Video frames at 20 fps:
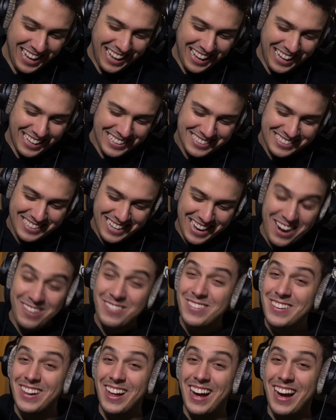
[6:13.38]
That's kind
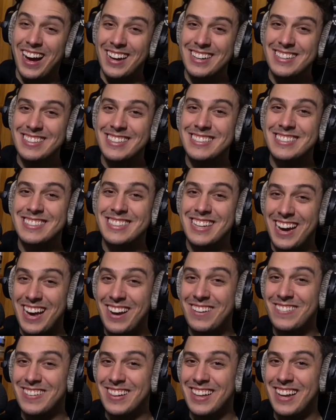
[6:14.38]
of a lot. It's
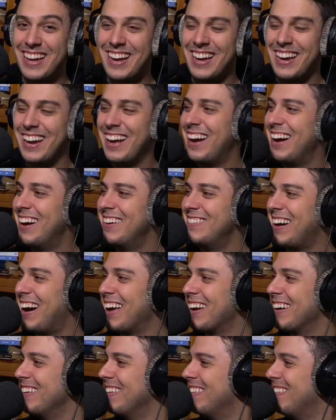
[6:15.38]
kind of a lot. Um,
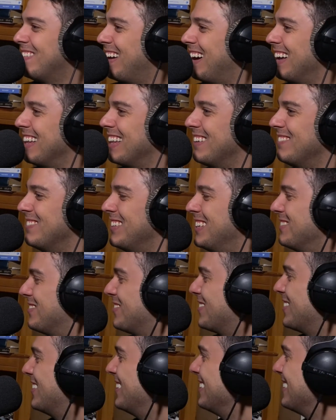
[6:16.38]
I don't know why that
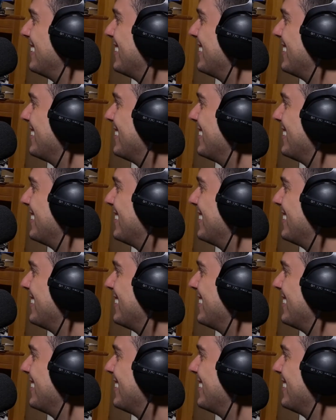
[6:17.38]
metaphor is